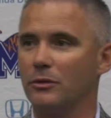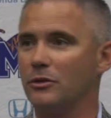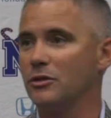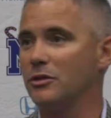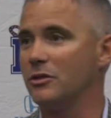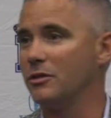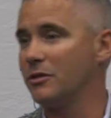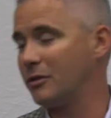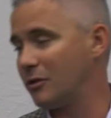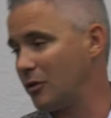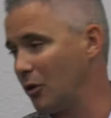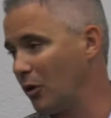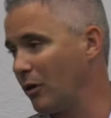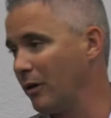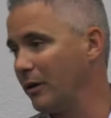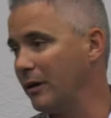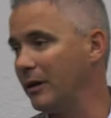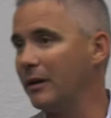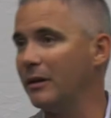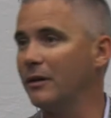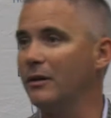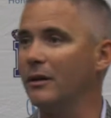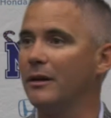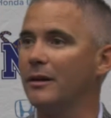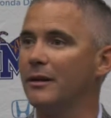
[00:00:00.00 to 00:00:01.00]
just starting
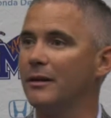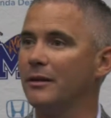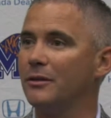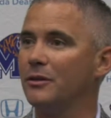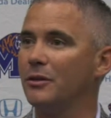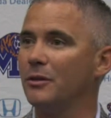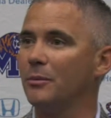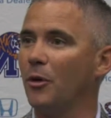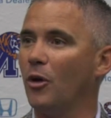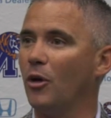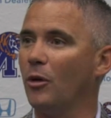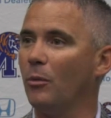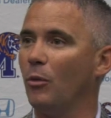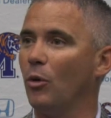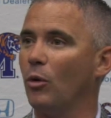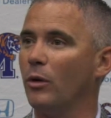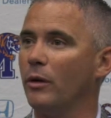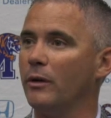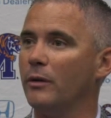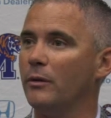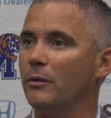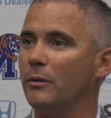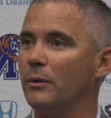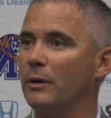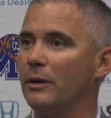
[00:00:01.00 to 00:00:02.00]
in tomorrow
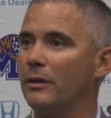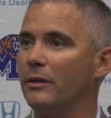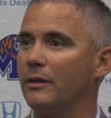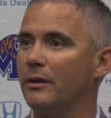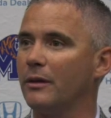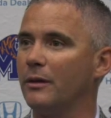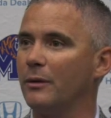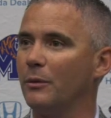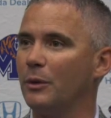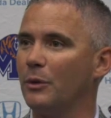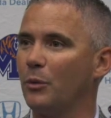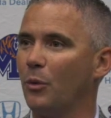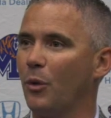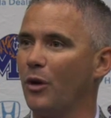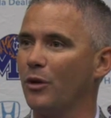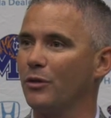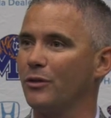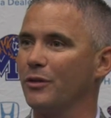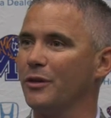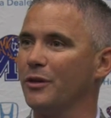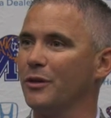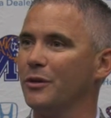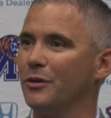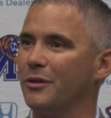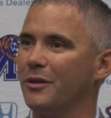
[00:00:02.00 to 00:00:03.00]
morning with
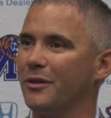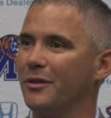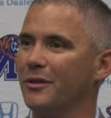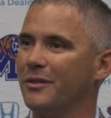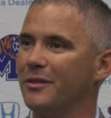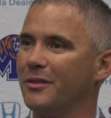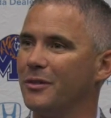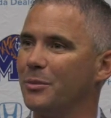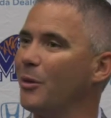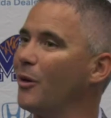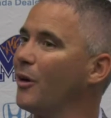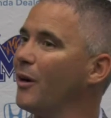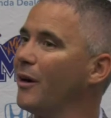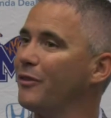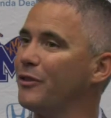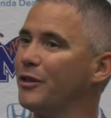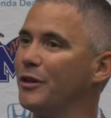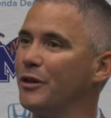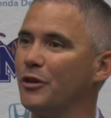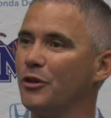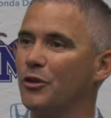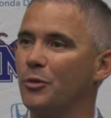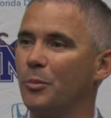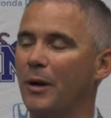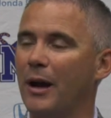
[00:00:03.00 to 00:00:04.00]
walkthroughs and tomorrow
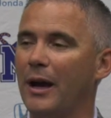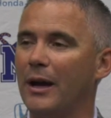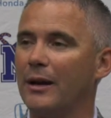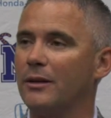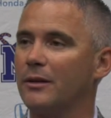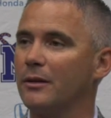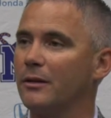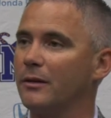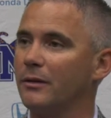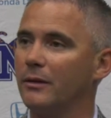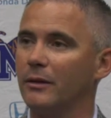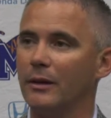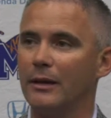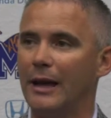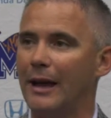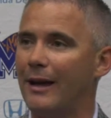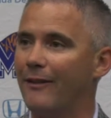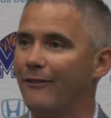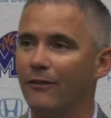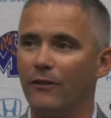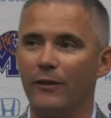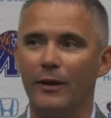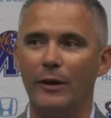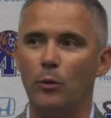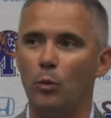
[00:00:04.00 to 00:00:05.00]
afternoon's practice,
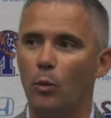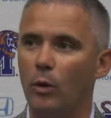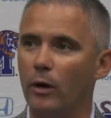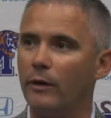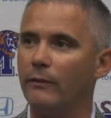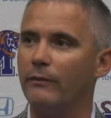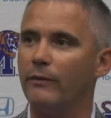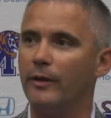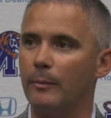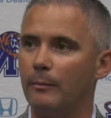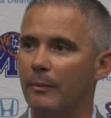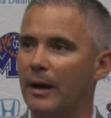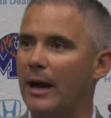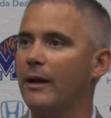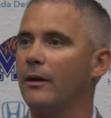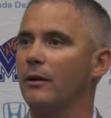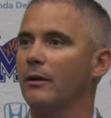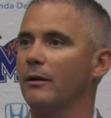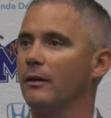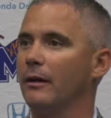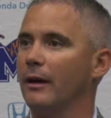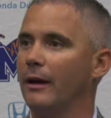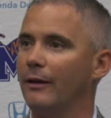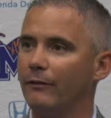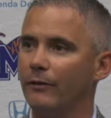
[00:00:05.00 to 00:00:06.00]
every one of them
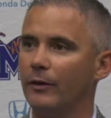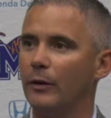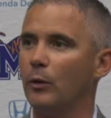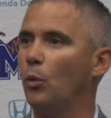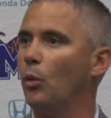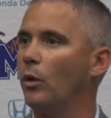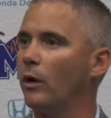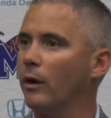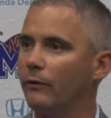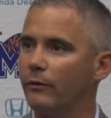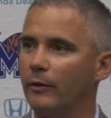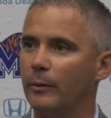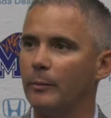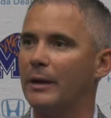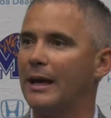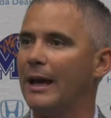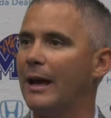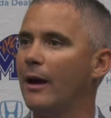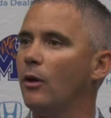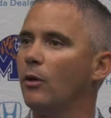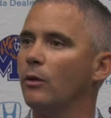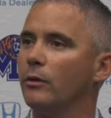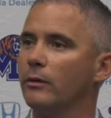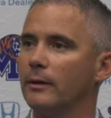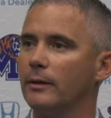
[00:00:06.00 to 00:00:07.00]
matter, every one of them
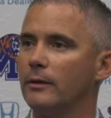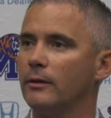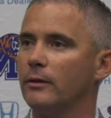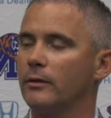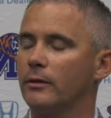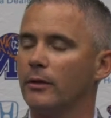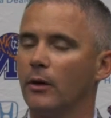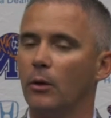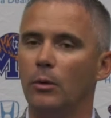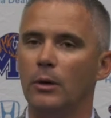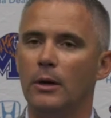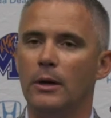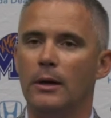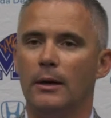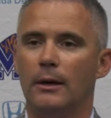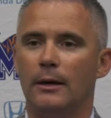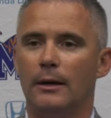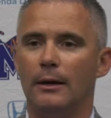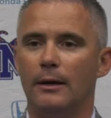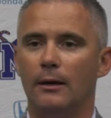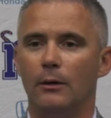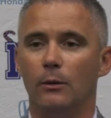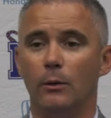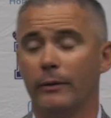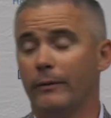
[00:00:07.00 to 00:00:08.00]
count. And so
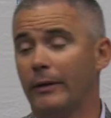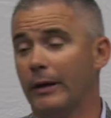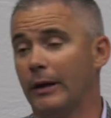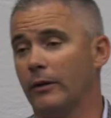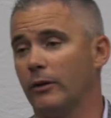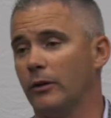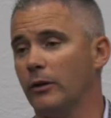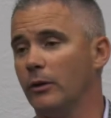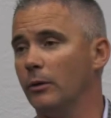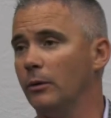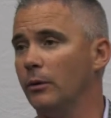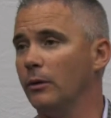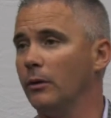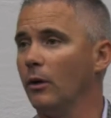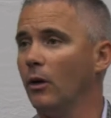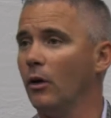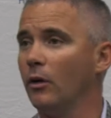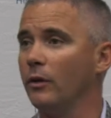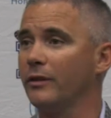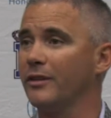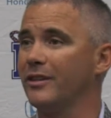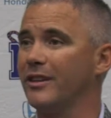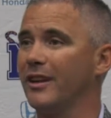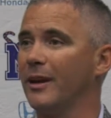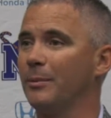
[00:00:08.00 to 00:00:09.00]
we've got to do all
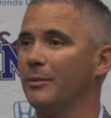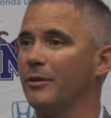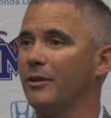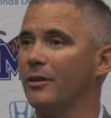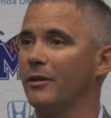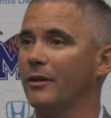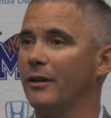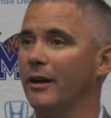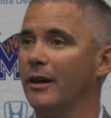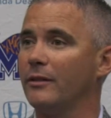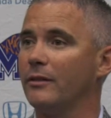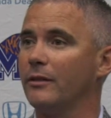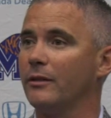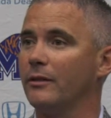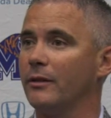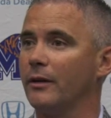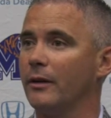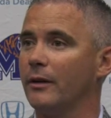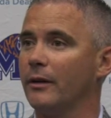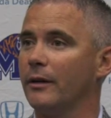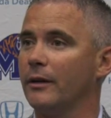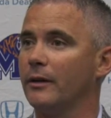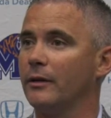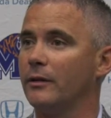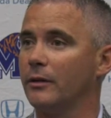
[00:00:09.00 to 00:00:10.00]
the steps that are
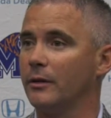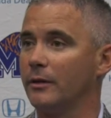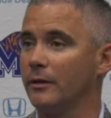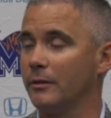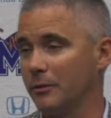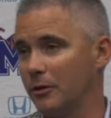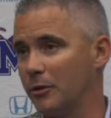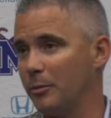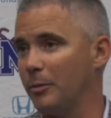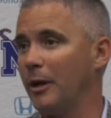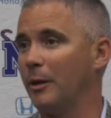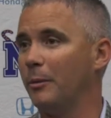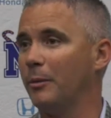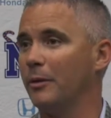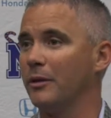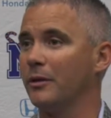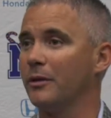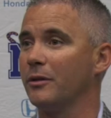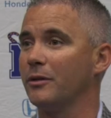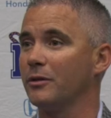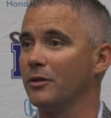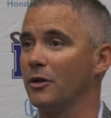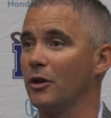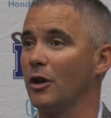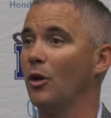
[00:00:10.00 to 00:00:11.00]
necessary to be able
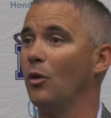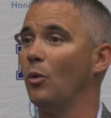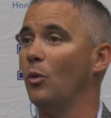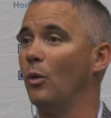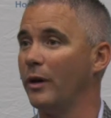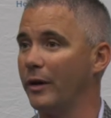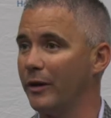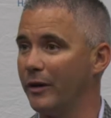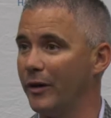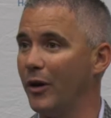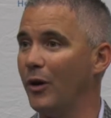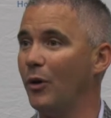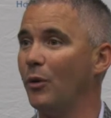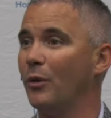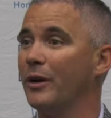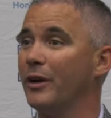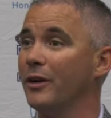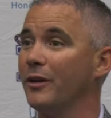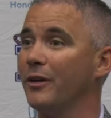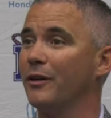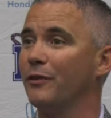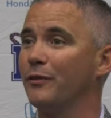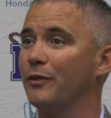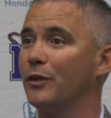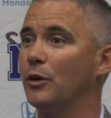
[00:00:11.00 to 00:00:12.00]
to go 1-0
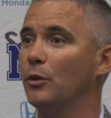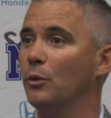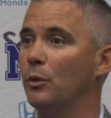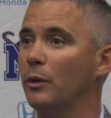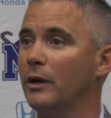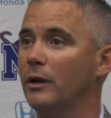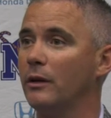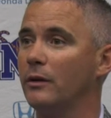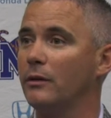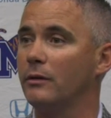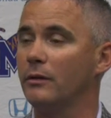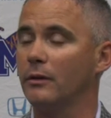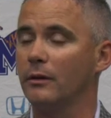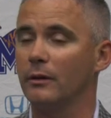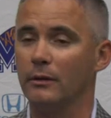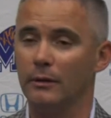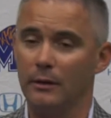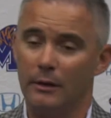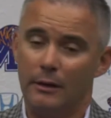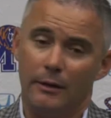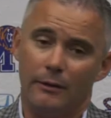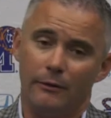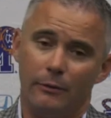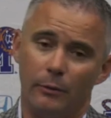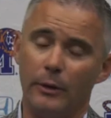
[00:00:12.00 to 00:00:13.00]
here in a few weeks. And
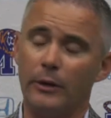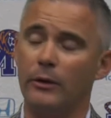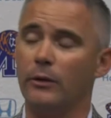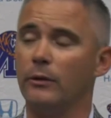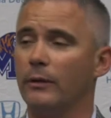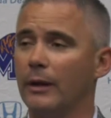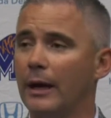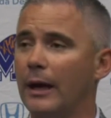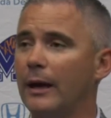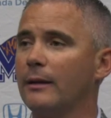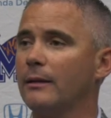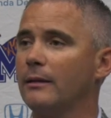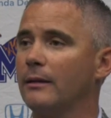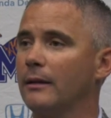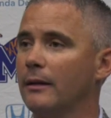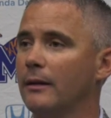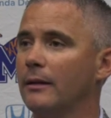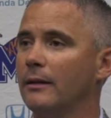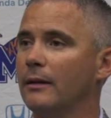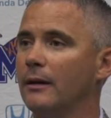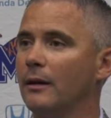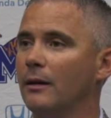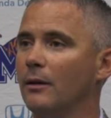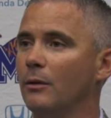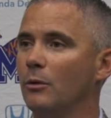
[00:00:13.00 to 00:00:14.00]
if we do that,
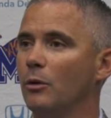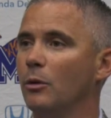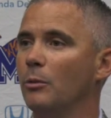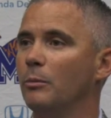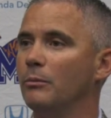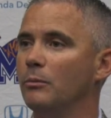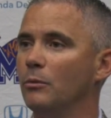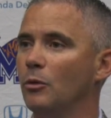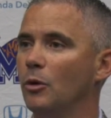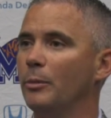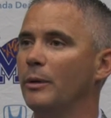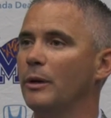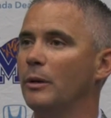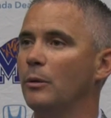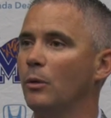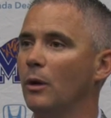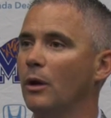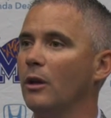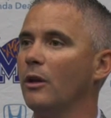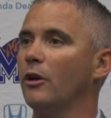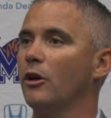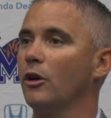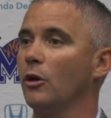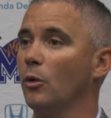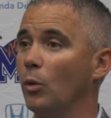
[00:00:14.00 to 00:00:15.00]
then we'll be
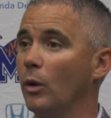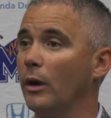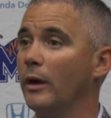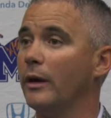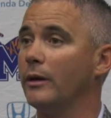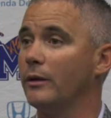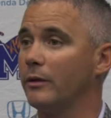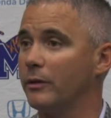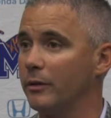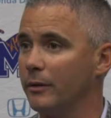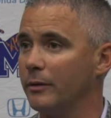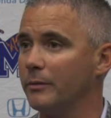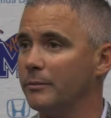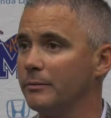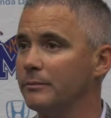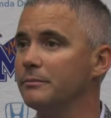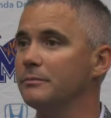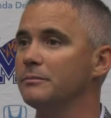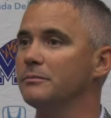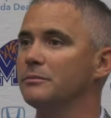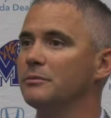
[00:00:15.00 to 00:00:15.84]
well on our way to